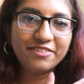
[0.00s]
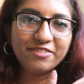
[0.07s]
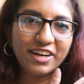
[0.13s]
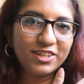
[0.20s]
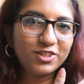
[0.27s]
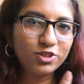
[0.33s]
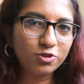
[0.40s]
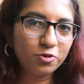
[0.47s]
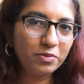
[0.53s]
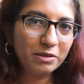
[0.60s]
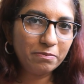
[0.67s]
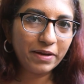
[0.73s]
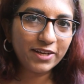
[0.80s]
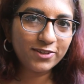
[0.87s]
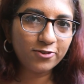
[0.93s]
I've had so
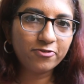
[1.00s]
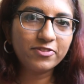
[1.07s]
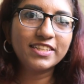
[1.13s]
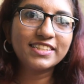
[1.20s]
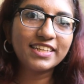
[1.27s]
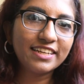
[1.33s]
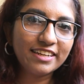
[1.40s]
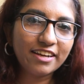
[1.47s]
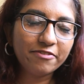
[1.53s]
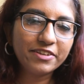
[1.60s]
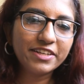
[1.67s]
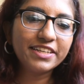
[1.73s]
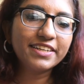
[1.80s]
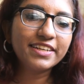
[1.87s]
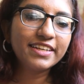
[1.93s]
many packs of this. I love
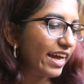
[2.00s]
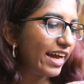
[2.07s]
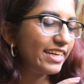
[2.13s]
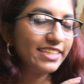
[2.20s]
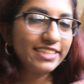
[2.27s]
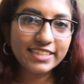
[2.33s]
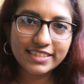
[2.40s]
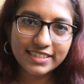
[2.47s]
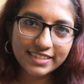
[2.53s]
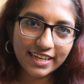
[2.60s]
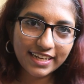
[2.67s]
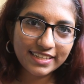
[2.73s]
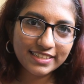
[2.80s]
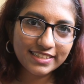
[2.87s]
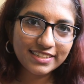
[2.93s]
it and it tastes
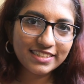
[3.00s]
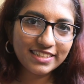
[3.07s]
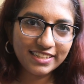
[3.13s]
nice.